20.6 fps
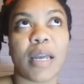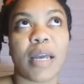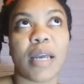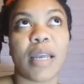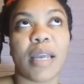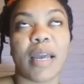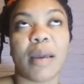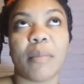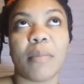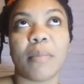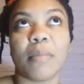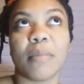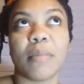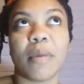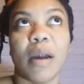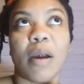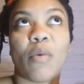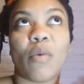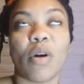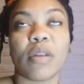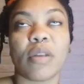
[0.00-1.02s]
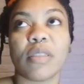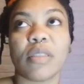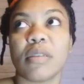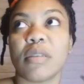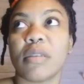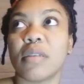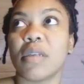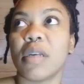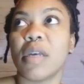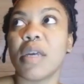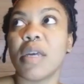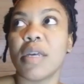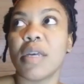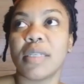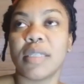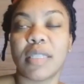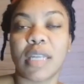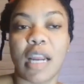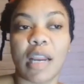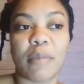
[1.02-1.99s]
I want to
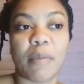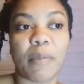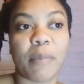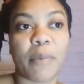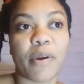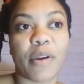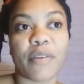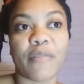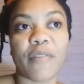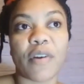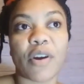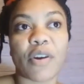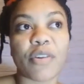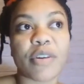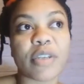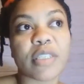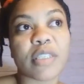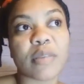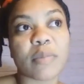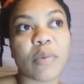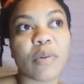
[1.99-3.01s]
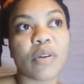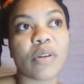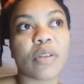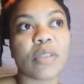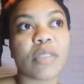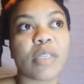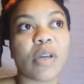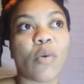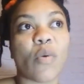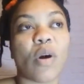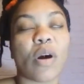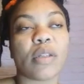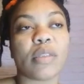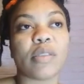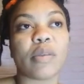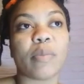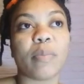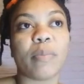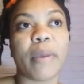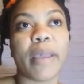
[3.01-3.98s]
start preparing for Christmas. I
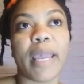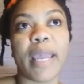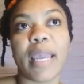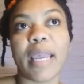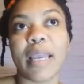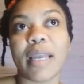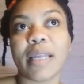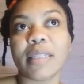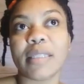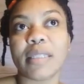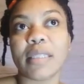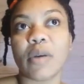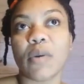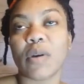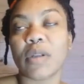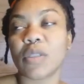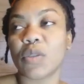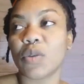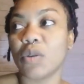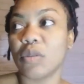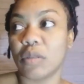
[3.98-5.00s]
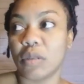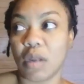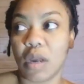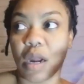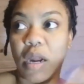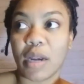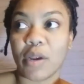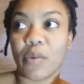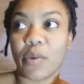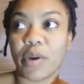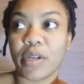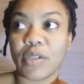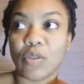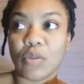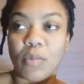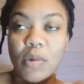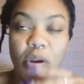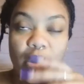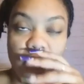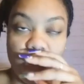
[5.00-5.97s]
want to paint. I want to go to the hardware
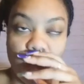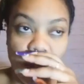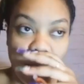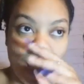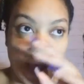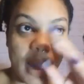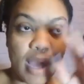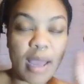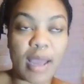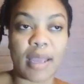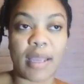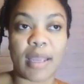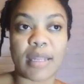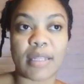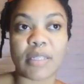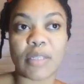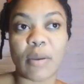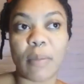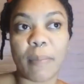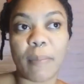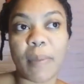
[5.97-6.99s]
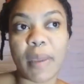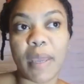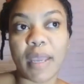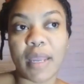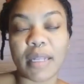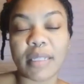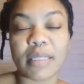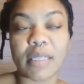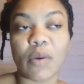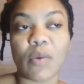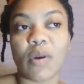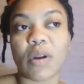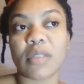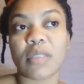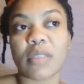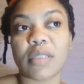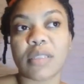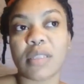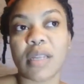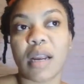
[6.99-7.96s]
tomorrow and get some paint. I
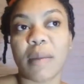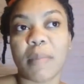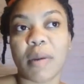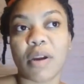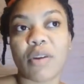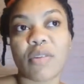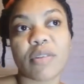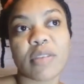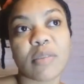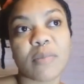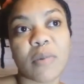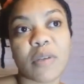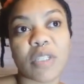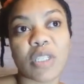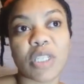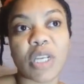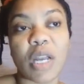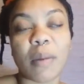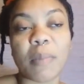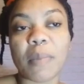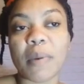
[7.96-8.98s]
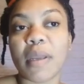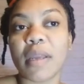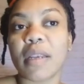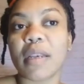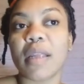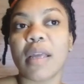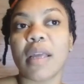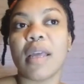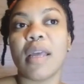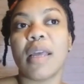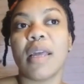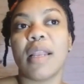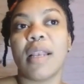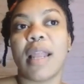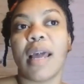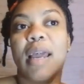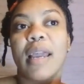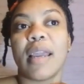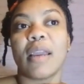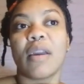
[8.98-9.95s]
want to start my Christmas shopping,
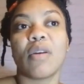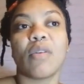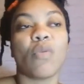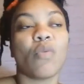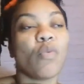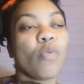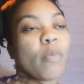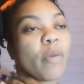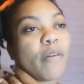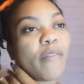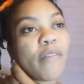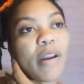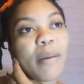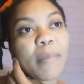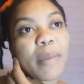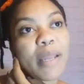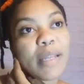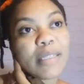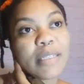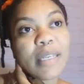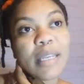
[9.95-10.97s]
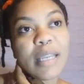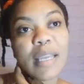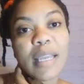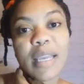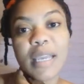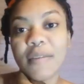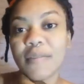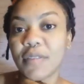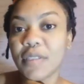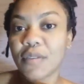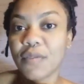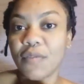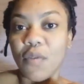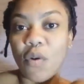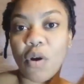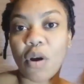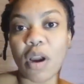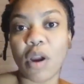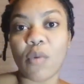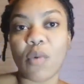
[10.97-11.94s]
like whomever I'm getting gifts
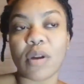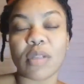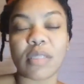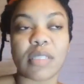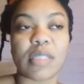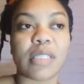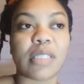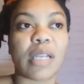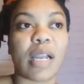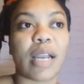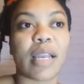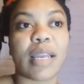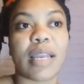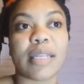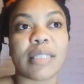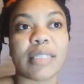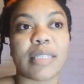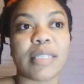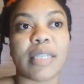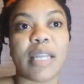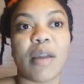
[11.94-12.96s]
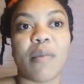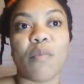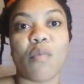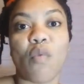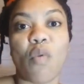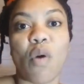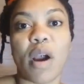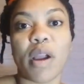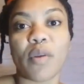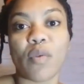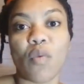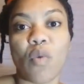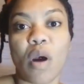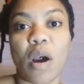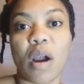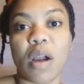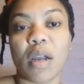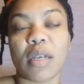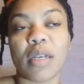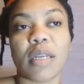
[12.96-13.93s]
for, I want to start getting them
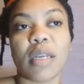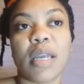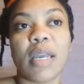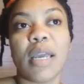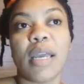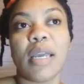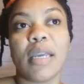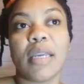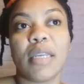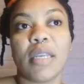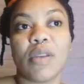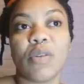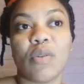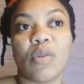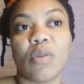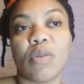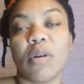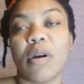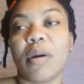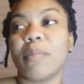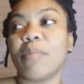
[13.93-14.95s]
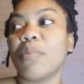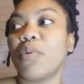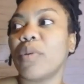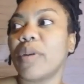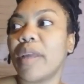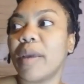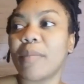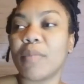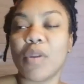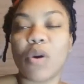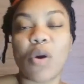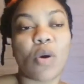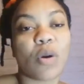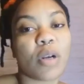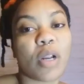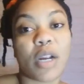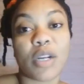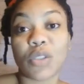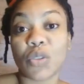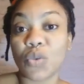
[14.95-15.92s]
one, you know, and put them
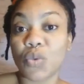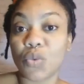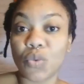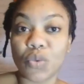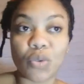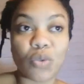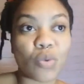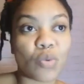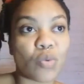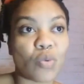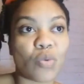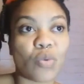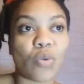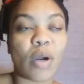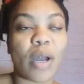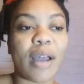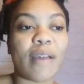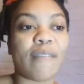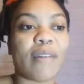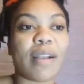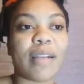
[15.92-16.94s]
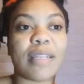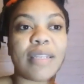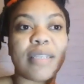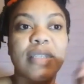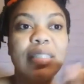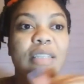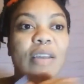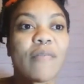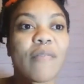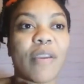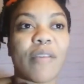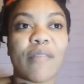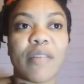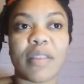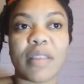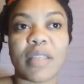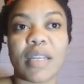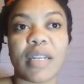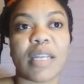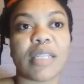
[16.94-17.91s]
down, or two. I have a list of
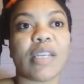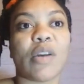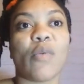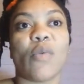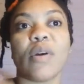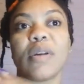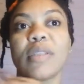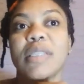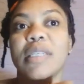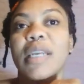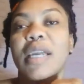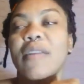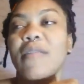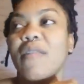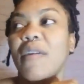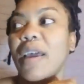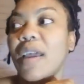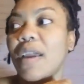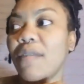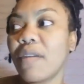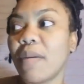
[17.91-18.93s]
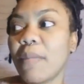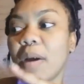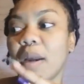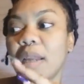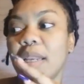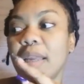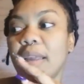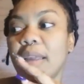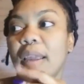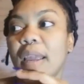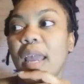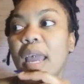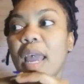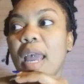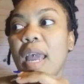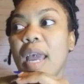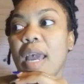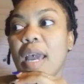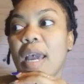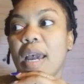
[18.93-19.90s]
everything that I want to get for everybody.